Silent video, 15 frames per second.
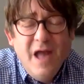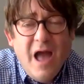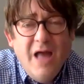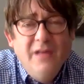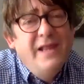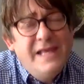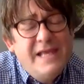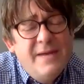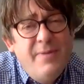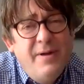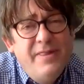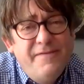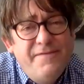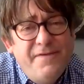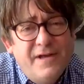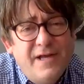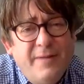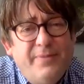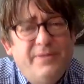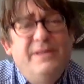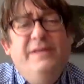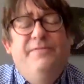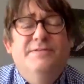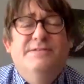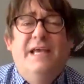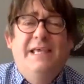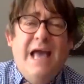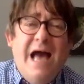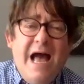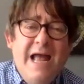And Like a Motherfucker, I believe, was a
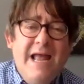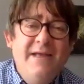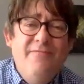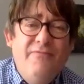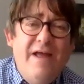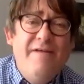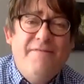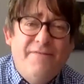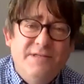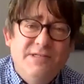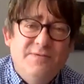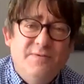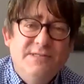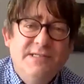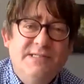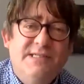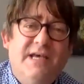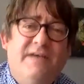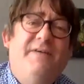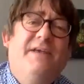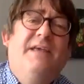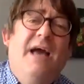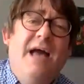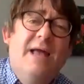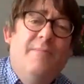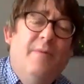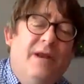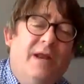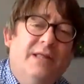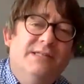gang reference, wasn't it? If a gang
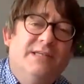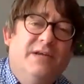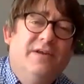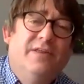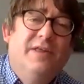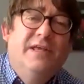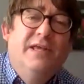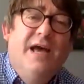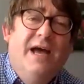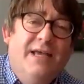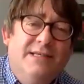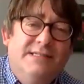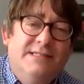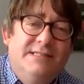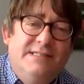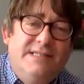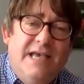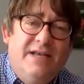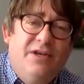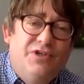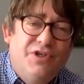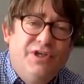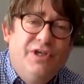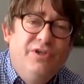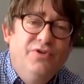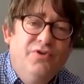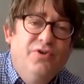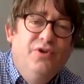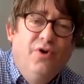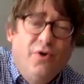went into another gang's territory in
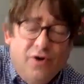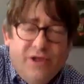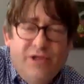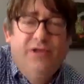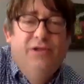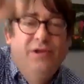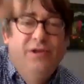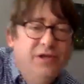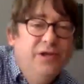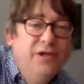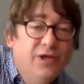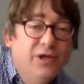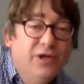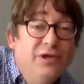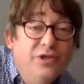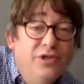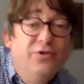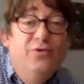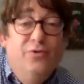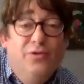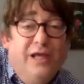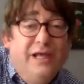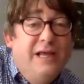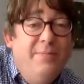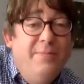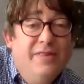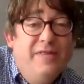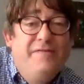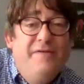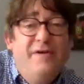New York, you know, Like a
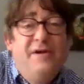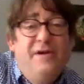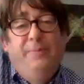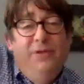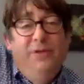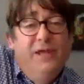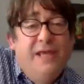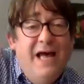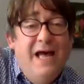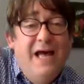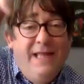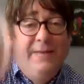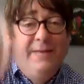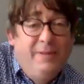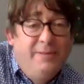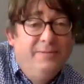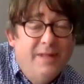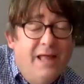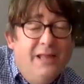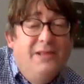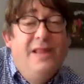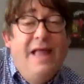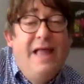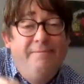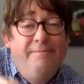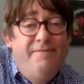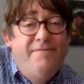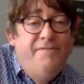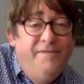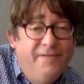Motherfucker, you put your gang name and
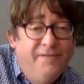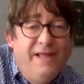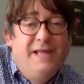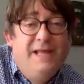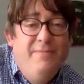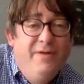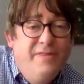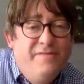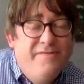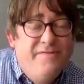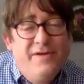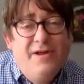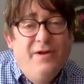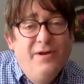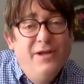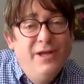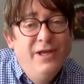Lamf, Like a Motherfucker.